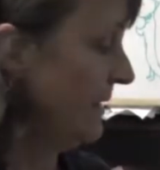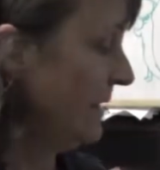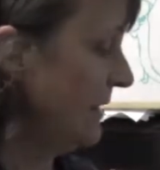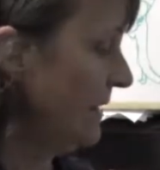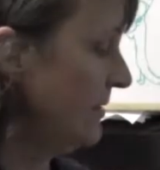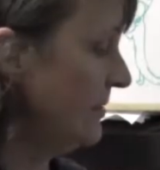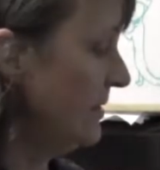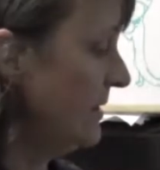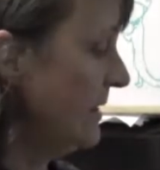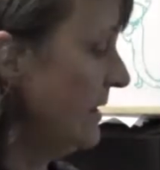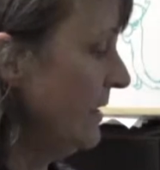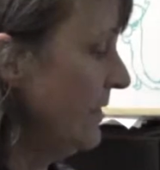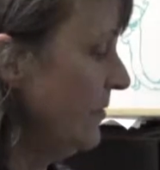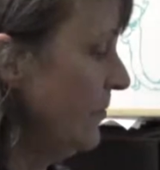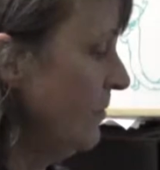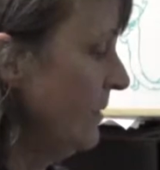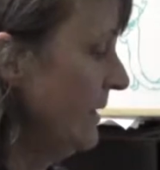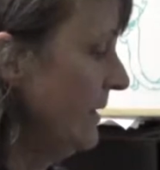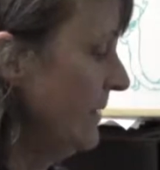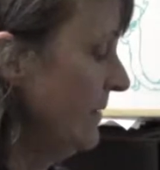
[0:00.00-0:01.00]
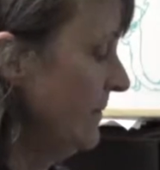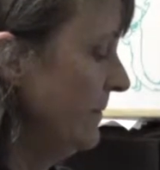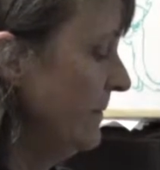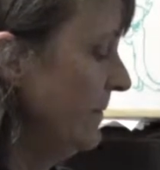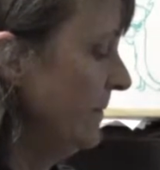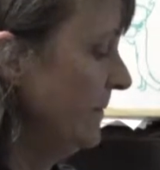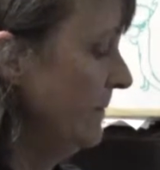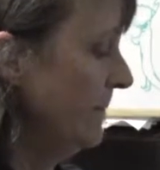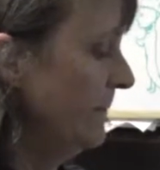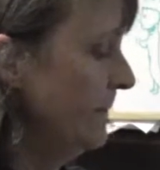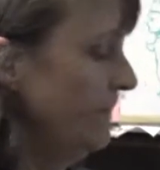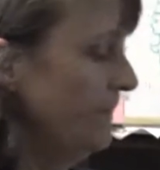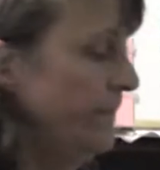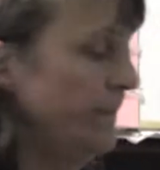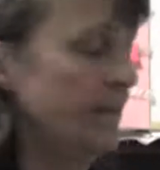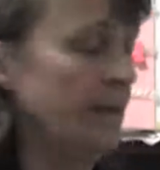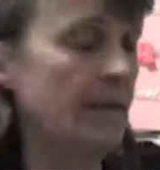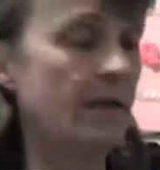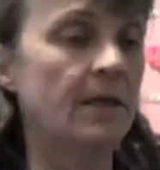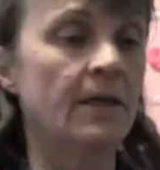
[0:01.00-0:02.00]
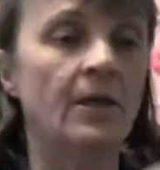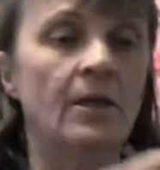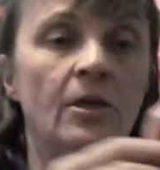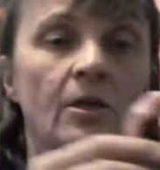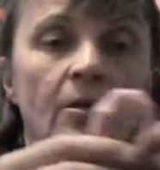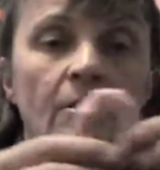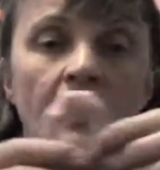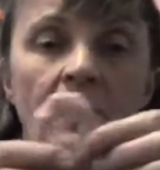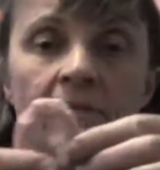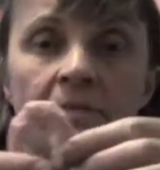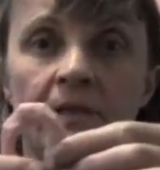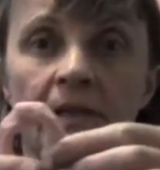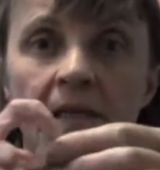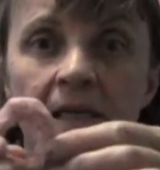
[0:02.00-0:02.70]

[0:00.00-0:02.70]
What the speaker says: Here's another one. You have the